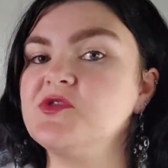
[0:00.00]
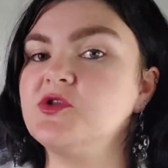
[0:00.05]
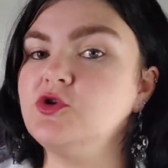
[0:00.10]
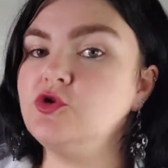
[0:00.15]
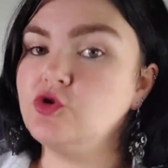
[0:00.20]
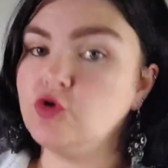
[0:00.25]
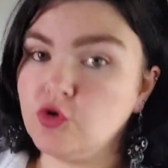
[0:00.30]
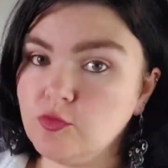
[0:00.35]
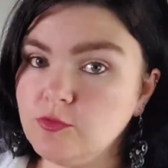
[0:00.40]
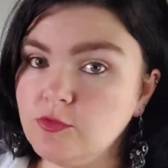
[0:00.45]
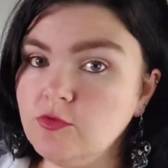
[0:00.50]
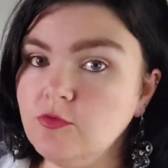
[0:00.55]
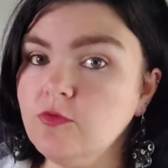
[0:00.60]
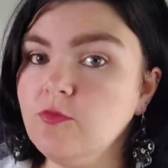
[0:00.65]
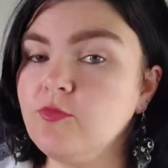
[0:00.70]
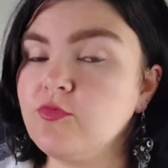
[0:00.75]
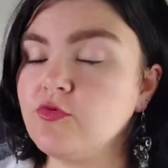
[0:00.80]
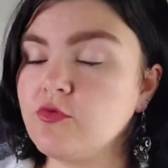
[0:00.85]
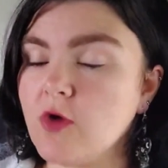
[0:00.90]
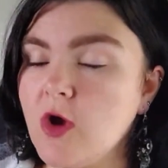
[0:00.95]
with the
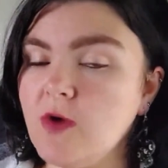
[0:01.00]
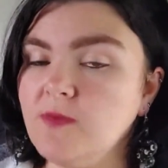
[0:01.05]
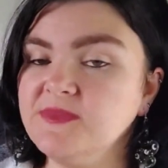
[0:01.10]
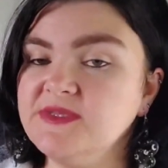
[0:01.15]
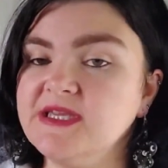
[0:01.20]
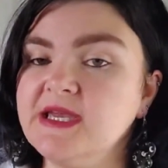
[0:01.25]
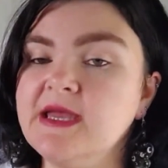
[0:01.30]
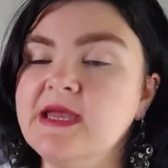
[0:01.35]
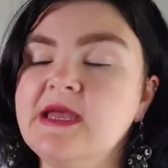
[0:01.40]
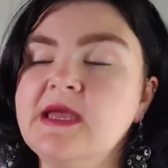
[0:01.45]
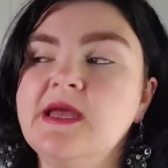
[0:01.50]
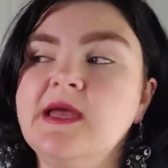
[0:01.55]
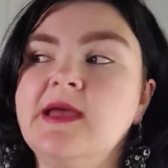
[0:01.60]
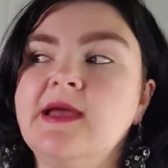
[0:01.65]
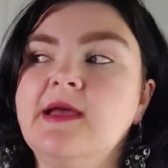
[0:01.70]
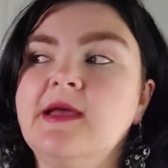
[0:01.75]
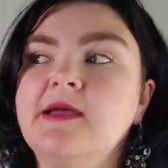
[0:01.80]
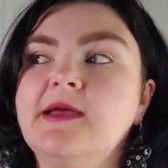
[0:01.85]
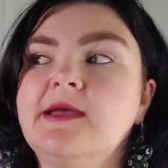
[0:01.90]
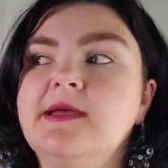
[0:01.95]
normal prompt,
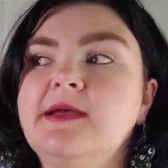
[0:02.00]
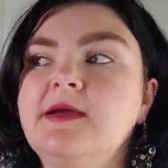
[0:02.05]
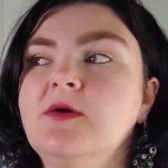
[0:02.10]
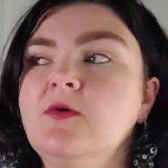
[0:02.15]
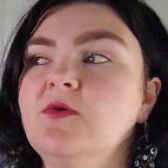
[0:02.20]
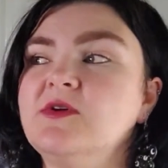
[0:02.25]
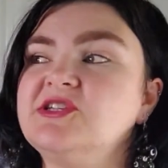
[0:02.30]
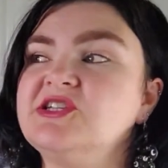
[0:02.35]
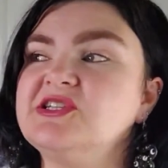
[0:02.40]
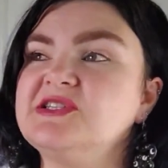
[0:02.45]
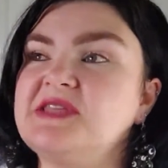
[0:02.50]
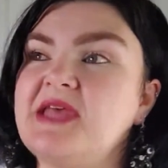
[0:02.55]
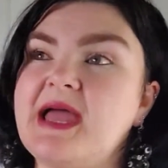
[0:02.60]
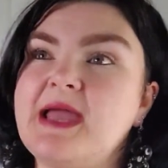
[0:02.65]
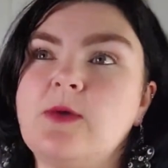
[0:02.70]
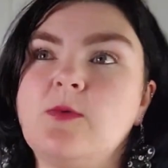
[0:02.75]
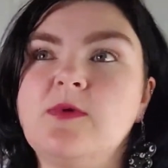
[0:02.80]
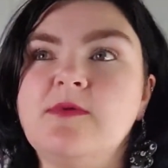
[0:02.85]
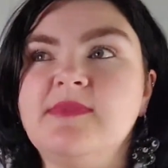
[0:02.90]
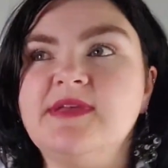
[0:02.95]
which is
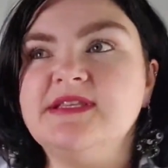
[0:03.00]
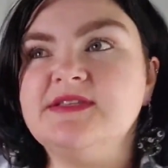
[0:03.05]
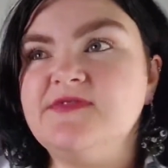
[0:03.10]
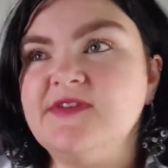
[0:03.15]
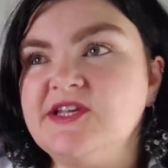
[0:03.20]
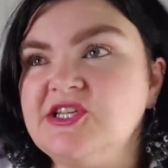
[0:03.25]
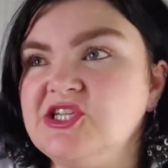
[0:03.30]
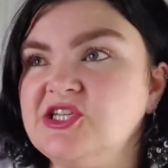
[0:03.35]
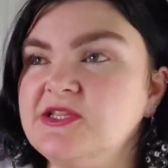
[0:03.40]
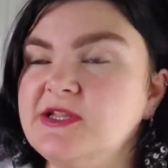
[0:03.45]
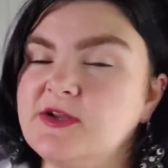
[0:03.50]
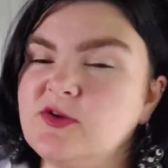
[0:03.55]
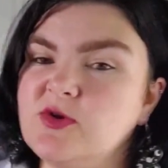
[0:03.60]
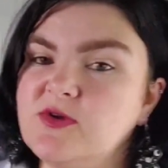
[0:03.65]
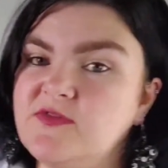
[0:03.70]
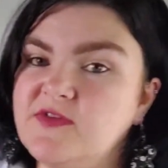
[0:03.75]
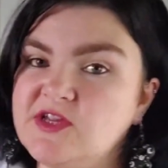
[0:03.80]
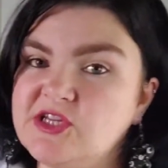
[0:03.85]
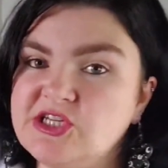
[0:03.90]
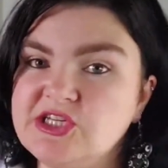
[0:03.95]
like women's fiction,
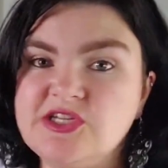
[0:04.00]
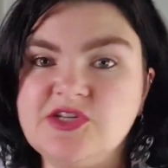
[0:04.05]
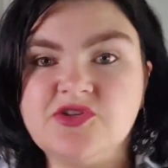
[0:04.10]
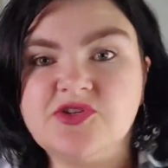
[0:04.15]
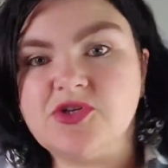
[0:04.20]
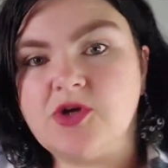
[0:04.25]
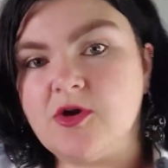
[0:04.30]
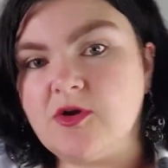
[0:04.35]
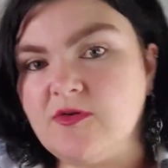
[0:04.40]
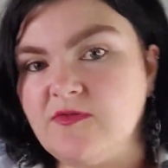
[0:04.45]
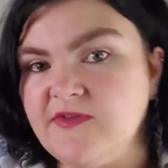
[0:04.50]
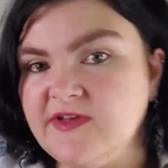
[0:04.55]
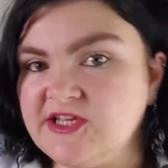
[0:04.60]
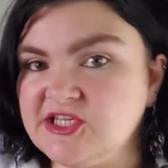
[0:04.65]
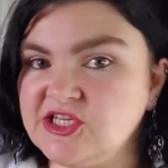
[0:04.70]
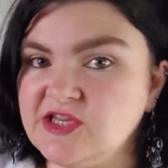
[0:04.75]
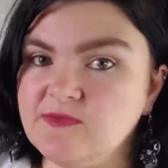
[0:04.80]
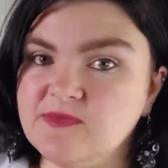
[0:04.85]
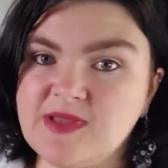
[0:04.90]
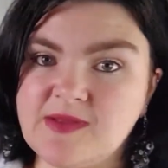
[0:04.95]
literary fiction, historical
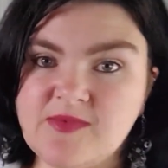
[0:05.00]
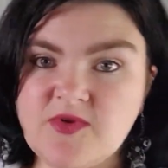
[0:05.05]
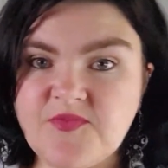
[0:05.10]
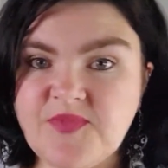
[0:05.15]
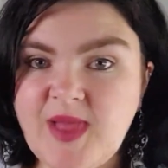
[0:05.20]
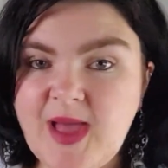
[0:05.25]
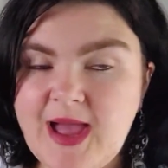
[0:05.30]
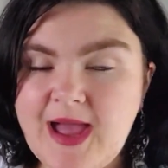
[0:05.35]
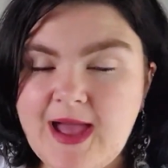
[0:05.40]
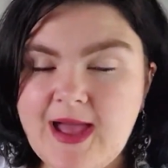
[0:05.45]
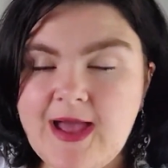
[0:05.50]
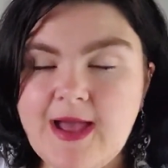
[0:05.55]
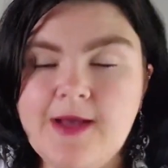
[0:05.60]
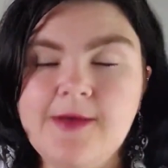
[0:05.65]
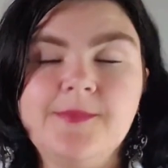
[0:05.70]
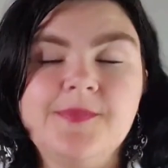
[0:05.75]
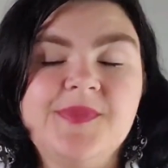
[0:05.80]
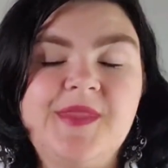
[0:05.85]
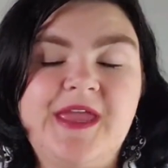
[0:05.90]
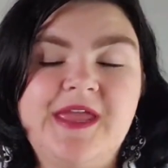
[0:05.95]
fiction, blah, blah,
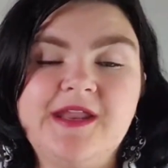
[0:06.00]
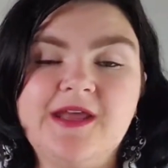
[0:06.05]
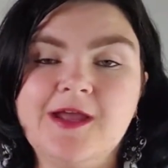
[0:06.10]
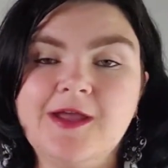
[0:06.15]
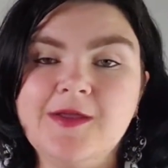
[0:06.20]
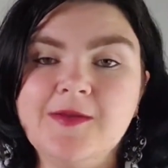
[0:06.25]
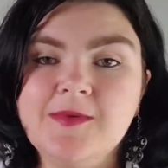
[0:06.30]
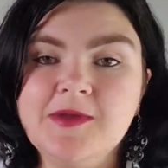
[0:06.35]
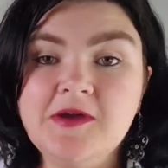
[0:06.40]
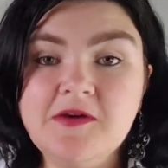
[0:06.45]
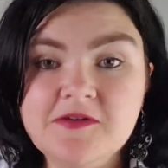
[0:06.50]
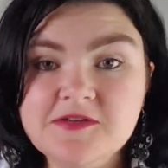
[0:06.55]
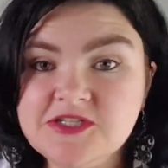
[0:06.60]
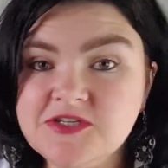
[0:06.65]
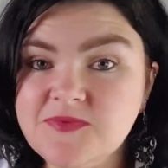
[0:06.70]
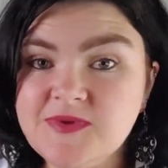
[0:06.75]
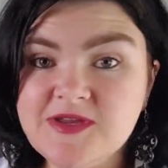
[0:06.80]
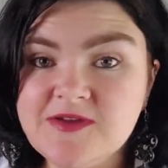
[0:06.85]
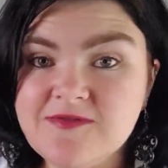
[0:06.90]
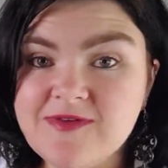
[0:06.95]
blah. And I'm going
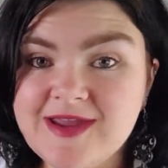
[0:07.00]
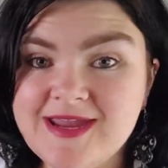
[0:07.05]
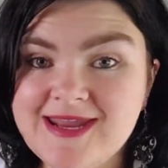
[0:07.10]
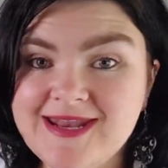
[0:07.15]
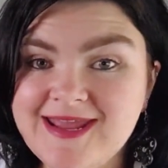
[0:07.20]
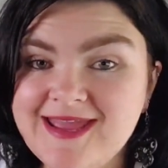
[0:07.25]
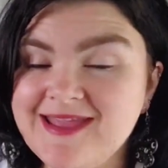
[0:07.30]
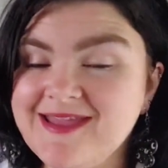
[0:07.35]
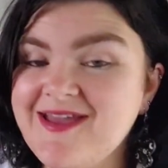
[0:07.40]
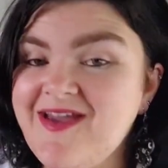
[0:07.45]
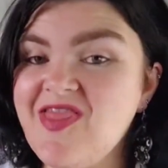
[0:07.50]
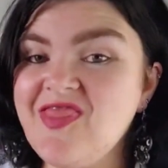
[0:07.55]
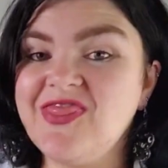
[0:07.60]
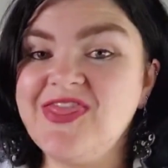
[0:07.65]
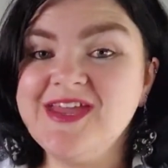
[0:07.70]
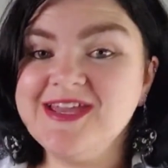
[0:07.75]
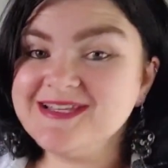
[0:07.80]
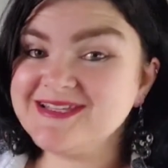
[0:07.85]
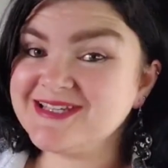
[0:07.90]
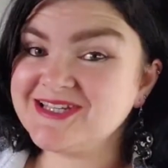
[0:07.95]
to be reading
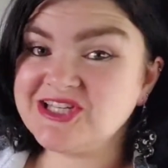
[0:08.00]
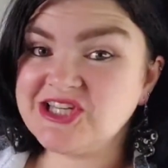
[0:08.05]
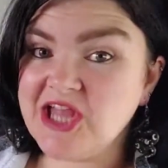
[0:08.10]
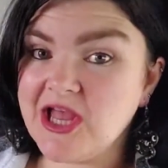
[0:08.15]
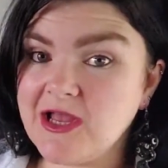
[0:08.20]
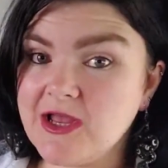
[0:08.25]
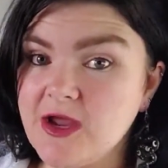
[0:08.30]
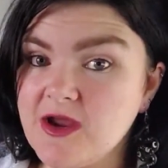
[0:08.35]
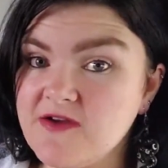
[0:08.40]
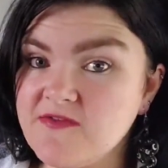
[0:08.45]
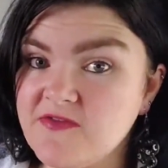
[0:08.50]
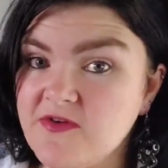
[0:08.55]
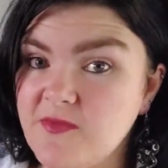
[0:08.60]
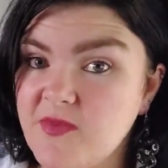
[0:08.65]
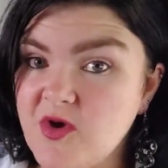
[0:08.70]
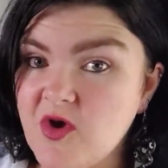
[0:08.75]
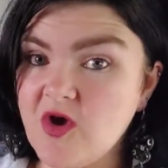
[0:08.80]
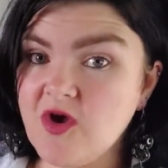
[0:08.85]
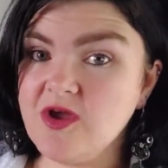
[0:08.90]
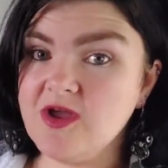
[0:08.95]
this chunk of a
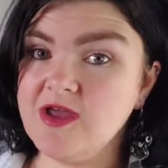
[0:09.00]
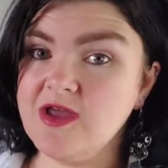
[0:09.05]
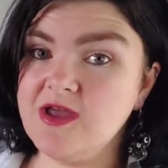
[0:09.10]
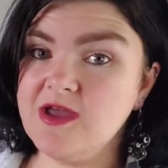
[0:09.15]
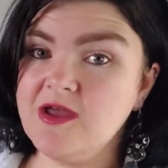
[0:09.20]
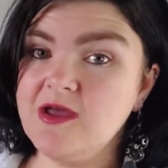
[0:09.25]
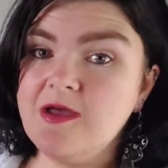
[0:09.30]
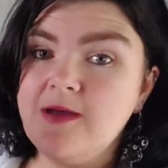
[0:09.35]
book,